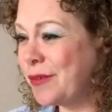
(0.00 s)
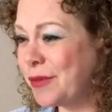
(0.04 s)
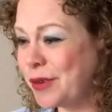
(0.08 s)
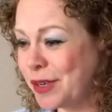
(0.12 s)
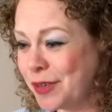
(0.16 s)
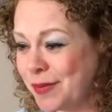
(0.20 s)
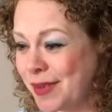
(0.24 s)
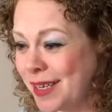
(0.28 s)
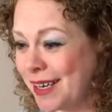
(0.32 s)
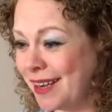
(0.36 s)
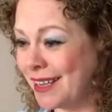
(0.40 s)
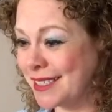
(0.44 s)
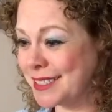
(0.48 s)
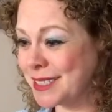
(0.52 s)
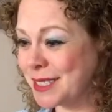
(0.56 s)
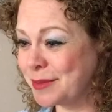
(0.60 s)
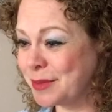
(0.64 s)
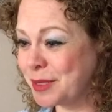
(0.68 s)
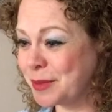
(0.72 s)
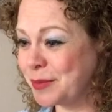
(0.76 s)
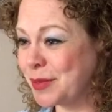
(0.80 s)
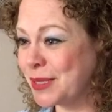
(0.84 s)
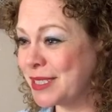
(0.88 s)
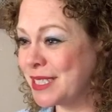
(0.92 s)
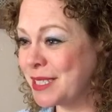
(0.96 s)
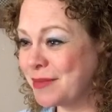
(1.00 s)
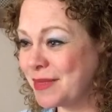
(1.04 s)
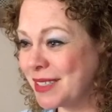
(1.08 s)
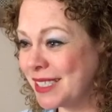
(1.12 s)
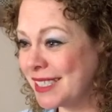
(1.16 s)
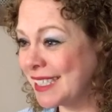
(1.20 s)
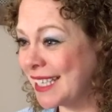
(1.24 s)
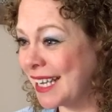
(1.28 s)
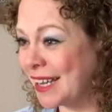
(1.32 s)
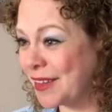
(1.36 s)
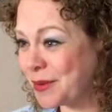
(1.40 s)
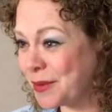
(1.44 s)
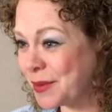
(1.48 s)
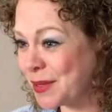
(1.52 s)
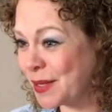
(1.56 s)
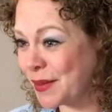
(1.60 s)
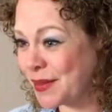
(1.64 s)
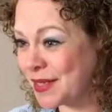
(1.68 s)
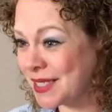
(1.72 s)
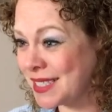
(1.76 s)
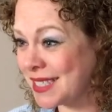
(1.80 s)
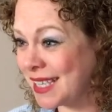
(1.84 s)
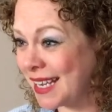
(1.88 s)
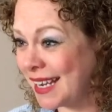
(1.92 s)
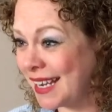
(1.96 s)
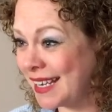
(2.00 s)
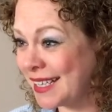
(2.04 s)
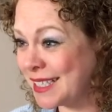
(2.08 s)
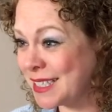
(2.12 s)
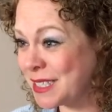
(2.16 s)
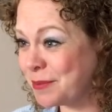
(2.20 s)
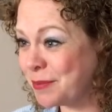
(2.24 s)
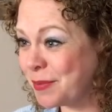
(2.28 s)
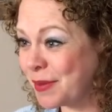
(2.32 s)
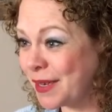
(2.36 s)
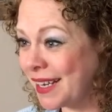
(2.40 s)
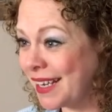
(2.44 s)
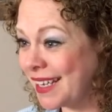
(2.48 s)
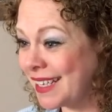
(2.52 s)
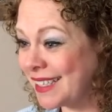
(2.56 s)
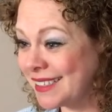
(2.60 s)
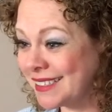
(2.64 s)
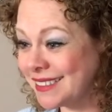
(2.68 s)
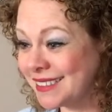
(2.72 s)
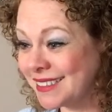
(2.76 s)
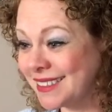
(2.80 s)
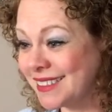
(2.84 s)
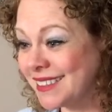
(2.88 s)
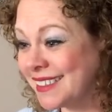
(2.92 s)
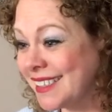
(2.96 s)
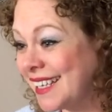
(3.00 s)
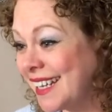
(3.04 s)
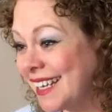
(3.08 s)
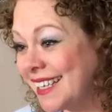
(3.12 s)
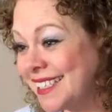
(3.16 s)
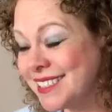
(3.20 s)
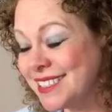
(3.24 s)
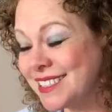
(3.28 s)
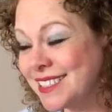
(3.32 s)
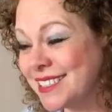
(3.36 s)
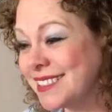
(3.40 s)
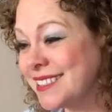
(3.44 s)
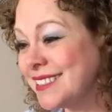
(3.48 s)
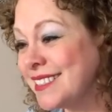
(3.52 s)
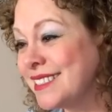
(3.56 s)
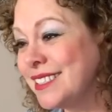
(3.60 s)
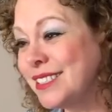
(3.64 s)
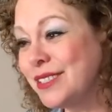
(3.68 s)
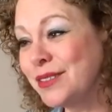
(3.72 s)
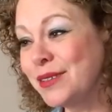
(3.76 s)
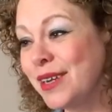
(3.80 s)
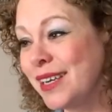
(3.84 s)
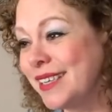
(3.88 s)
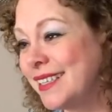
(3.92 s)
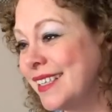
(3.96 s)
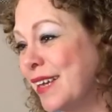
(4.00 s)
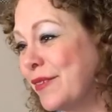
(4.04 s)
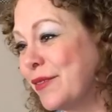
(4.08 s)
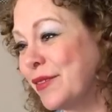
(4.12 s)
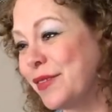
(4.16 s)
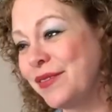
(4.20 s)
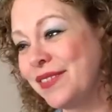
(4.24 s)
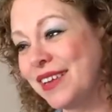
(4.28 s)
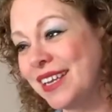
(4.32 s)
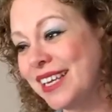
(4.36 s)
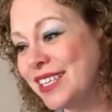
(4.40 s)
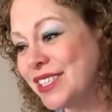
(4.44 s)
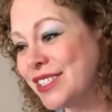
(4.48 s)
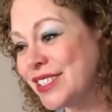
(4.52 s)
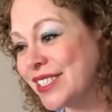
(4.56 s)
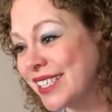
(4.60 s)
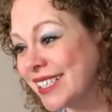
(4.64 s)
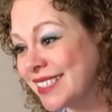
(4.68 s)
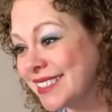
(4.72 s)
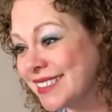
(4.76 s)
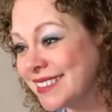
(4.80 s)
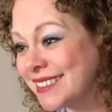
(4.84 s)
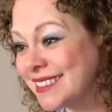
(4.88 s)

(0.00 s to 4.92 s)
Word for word: would have been awesome to put something together with all the science, but I, I just knew I'd never finish it.